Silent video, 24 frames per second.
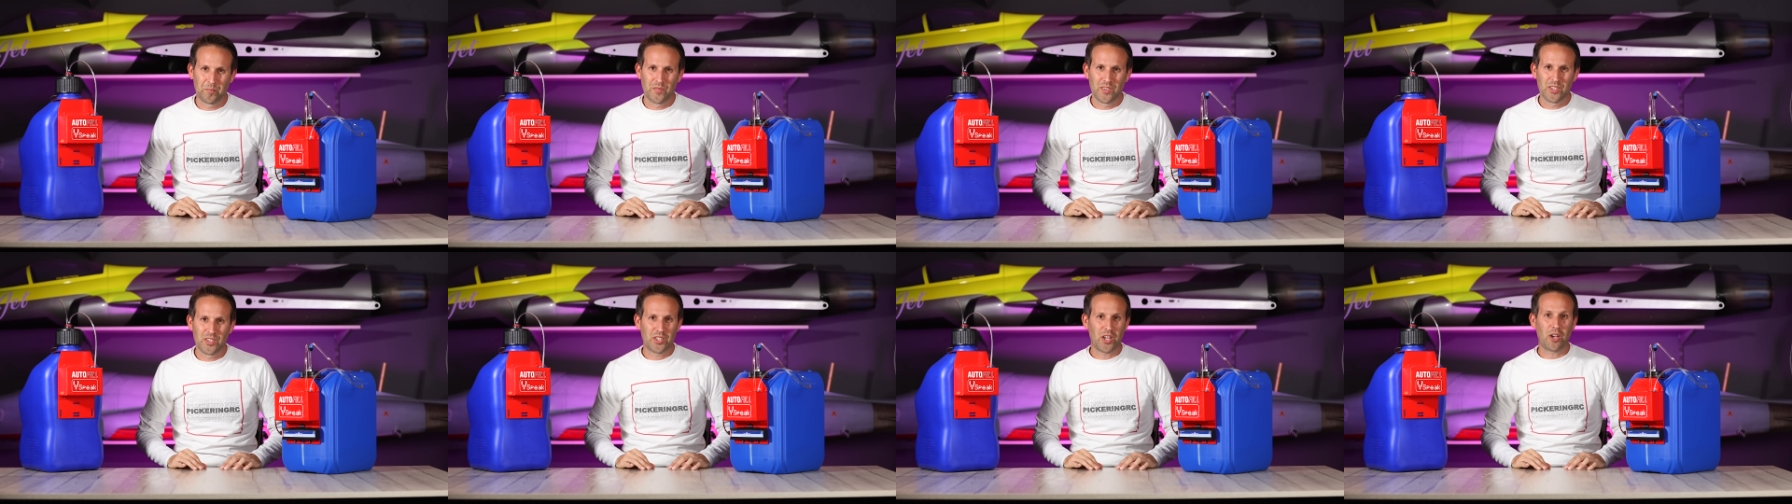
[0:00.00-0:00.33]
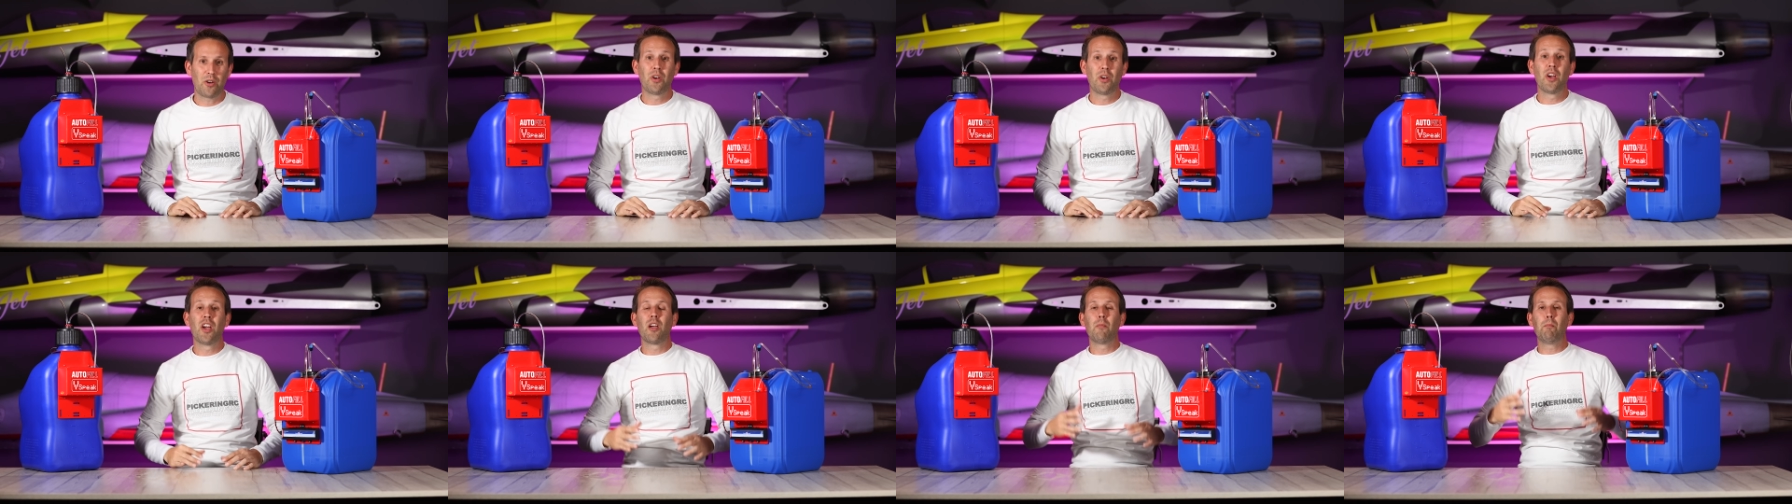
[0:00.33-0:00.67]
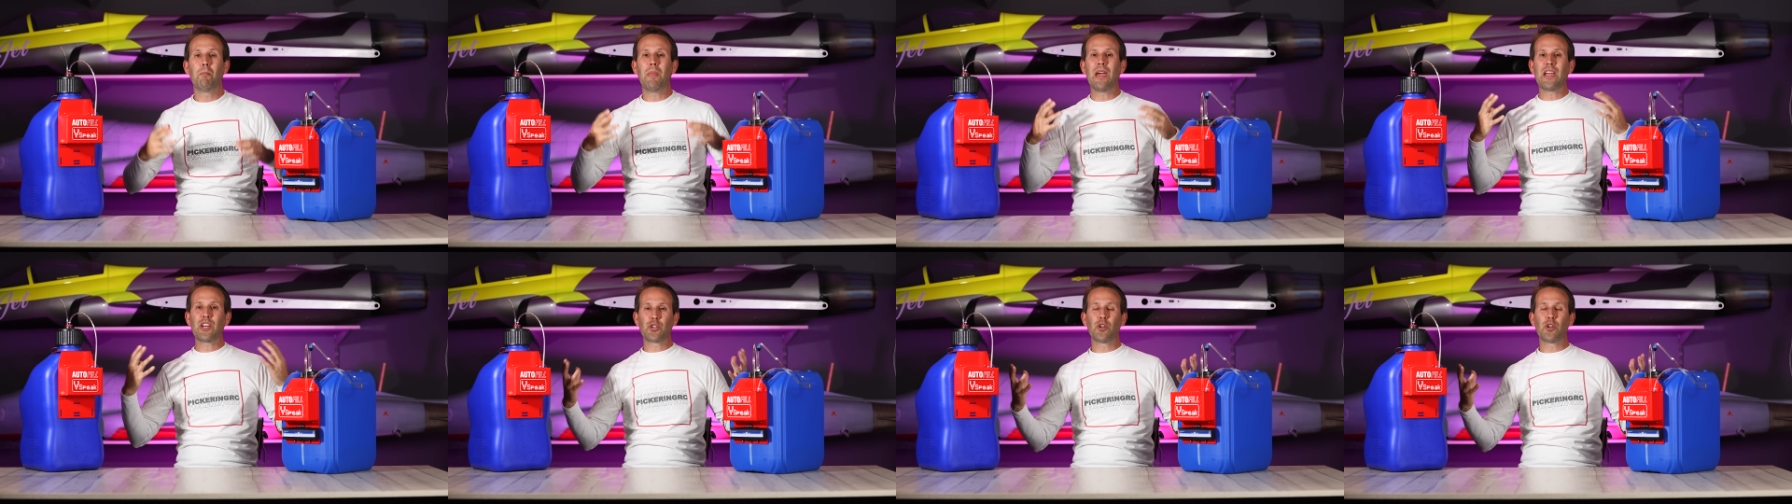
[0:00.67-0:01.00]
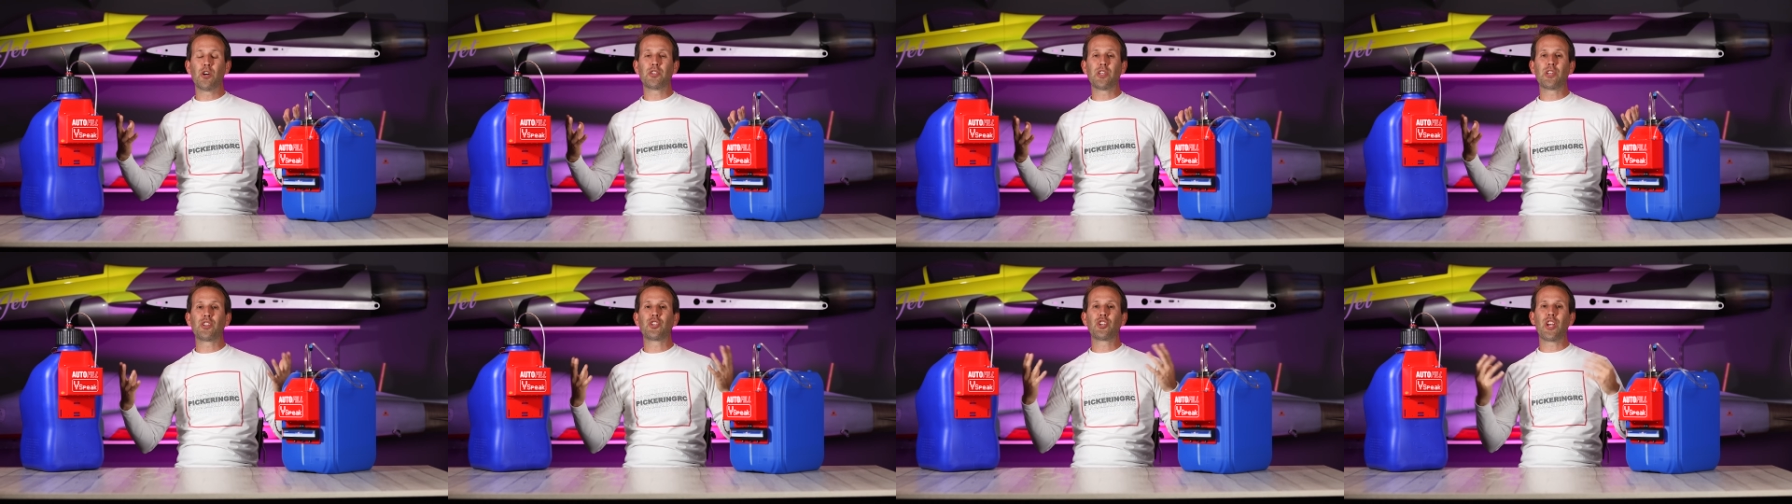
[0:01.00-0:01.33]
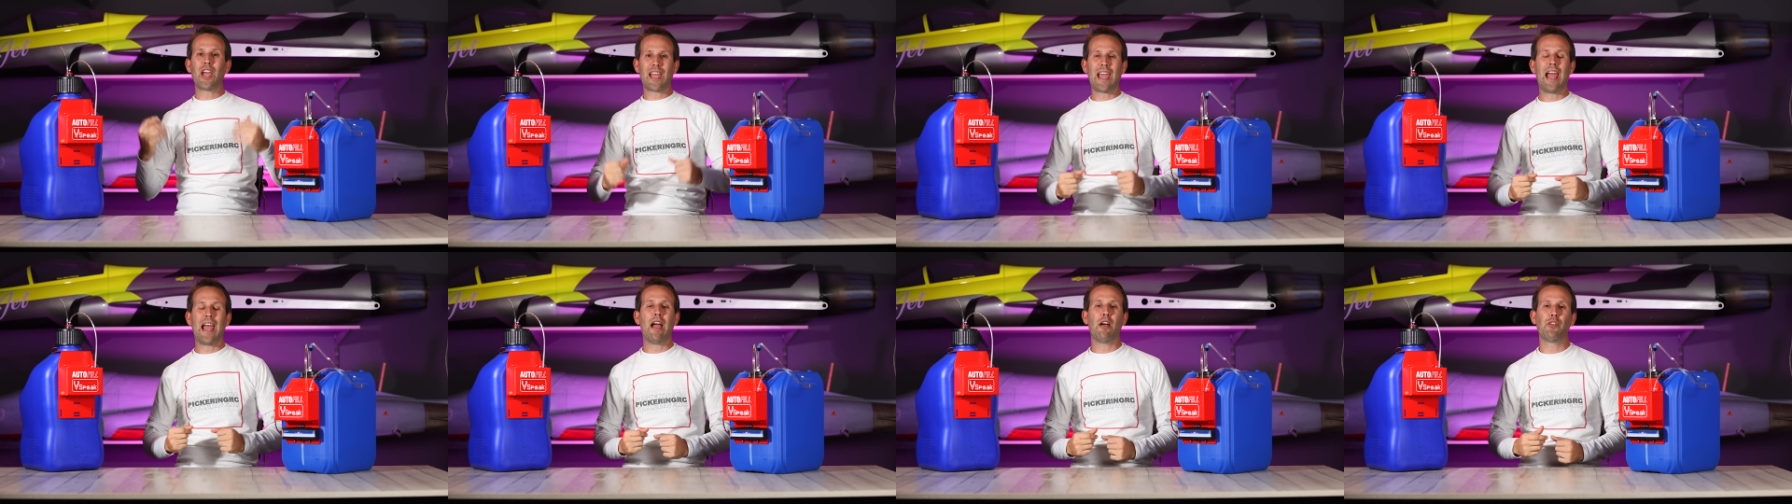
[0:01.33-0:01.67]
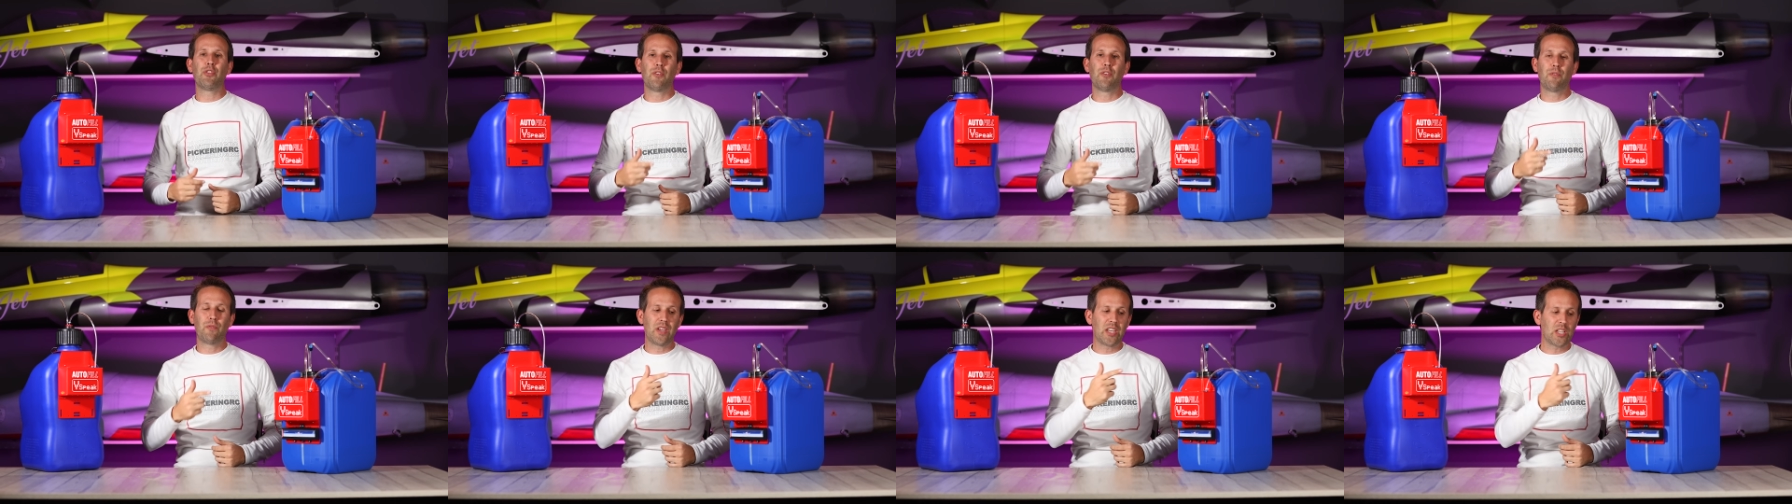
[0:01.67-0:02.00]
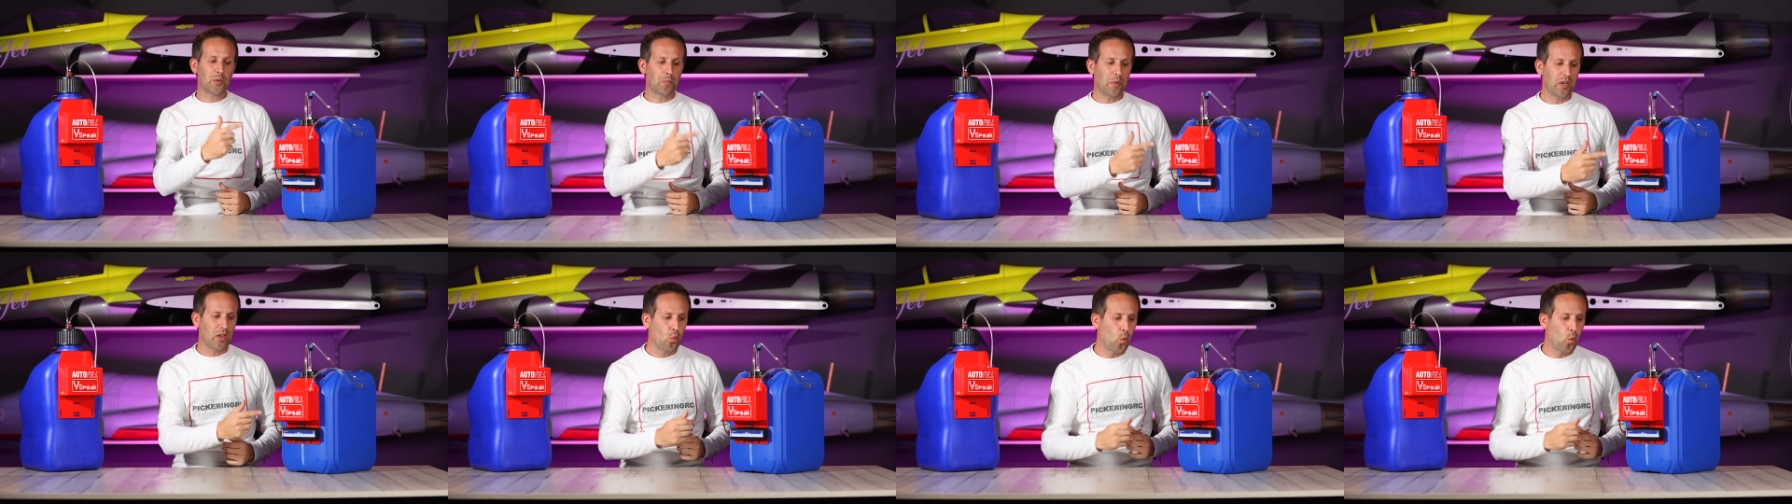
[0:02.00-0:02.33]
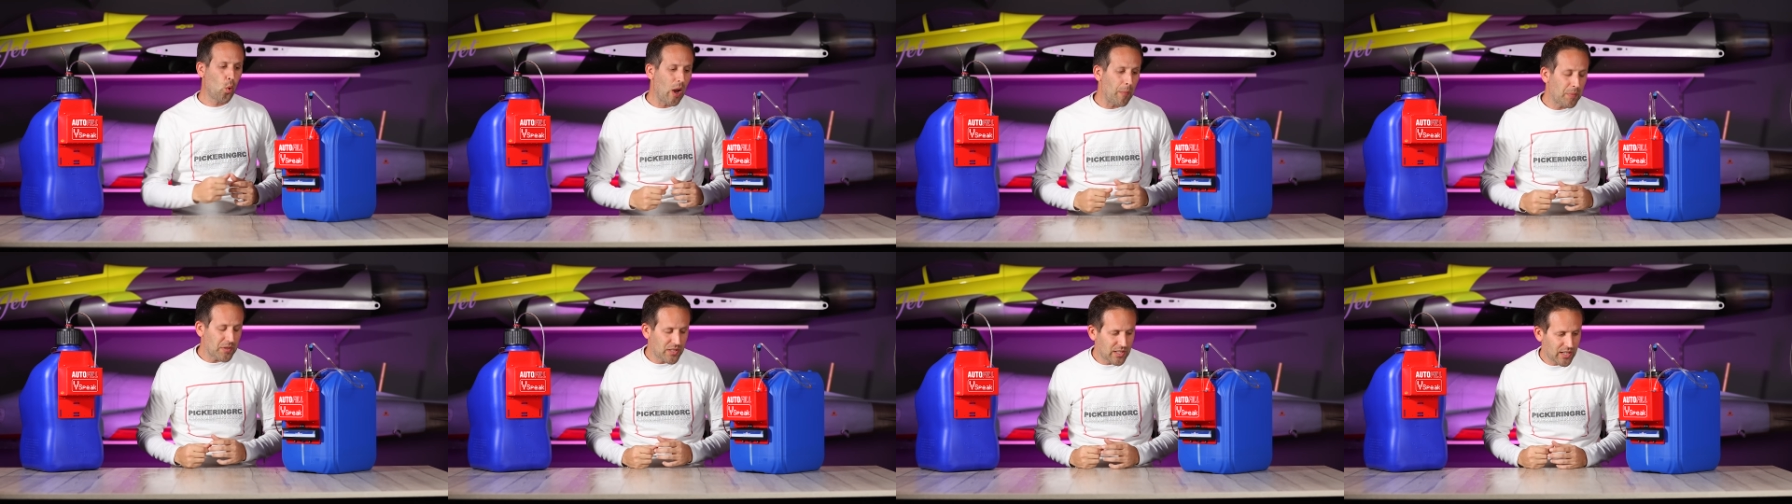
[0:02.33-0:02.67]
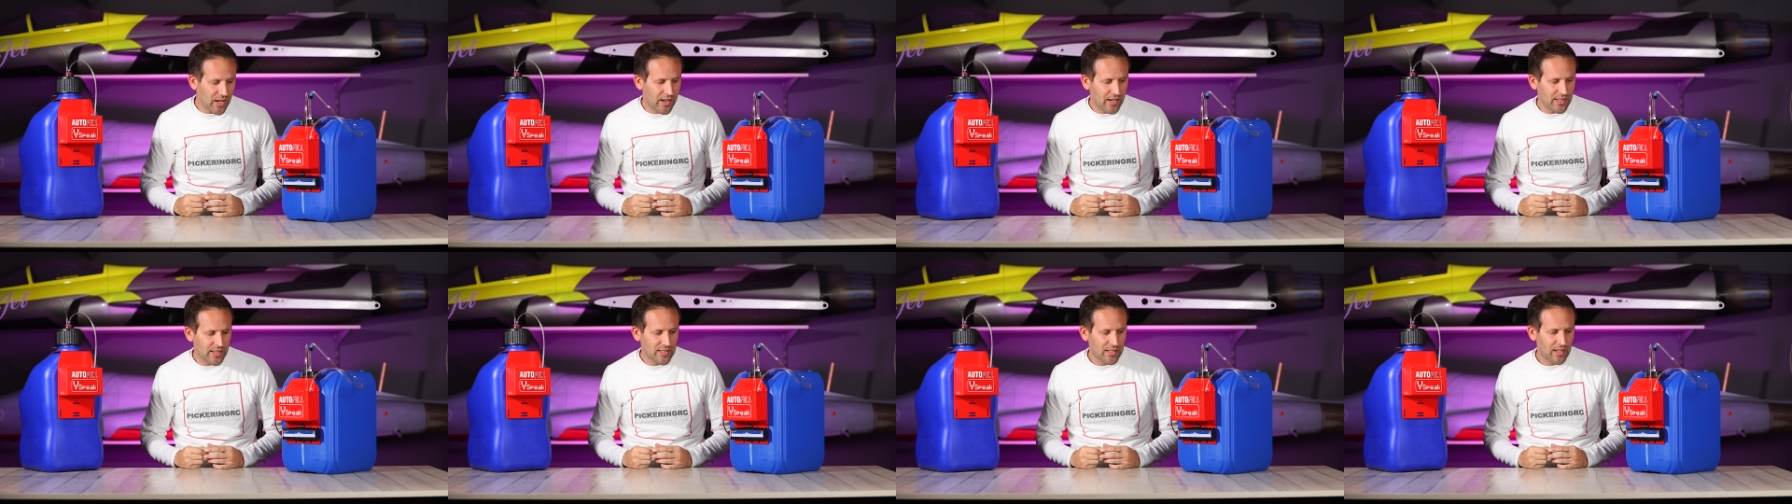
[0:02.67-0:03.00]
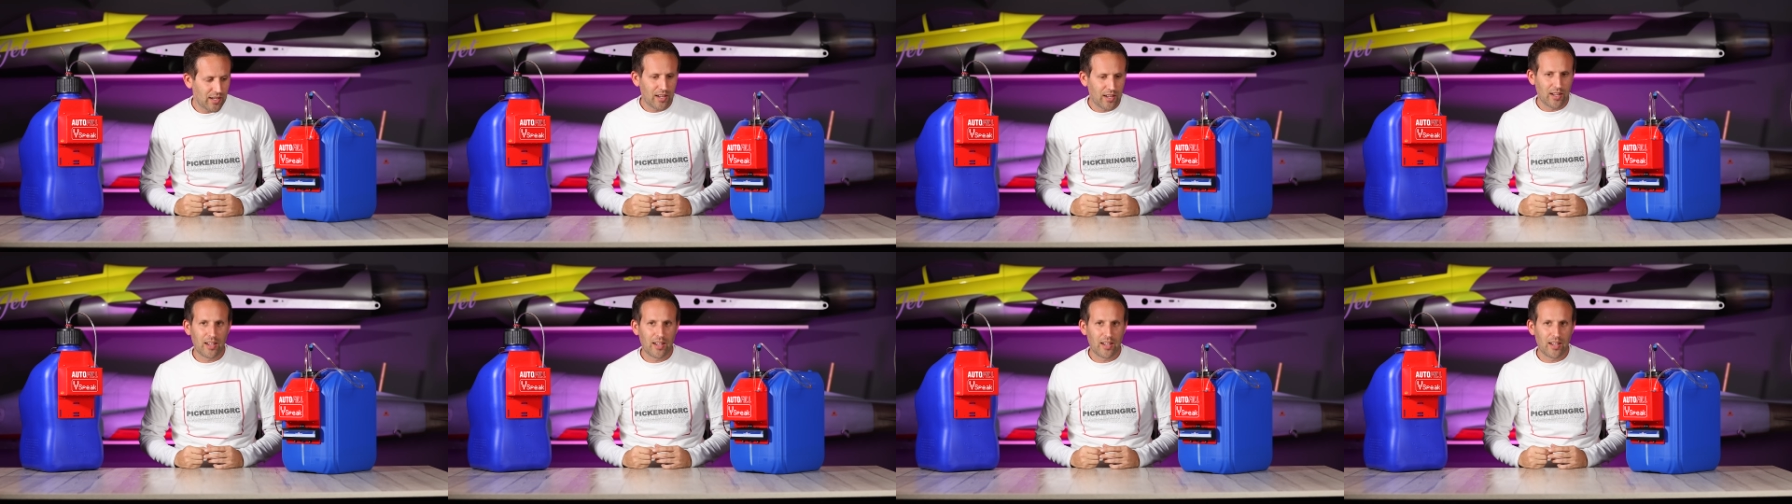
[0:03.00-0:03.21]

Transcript: So make sure to check out the VSpeak website.